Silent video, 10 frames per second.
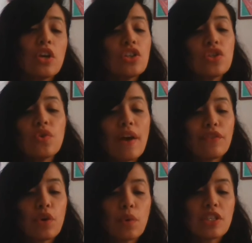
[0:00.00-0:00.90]
Soon
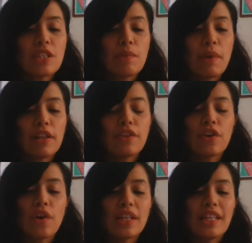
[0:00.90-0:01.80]
afterwards, the bell at the
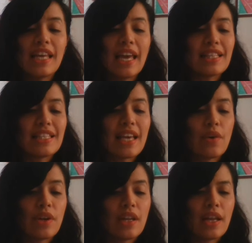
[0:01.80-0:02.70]
great gate
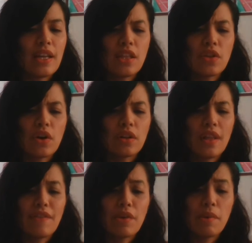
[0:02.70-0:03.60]
sounded, and he thought,
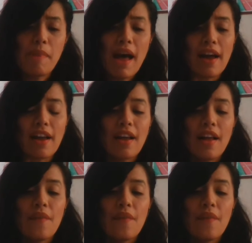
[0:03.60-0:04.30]
they have come back,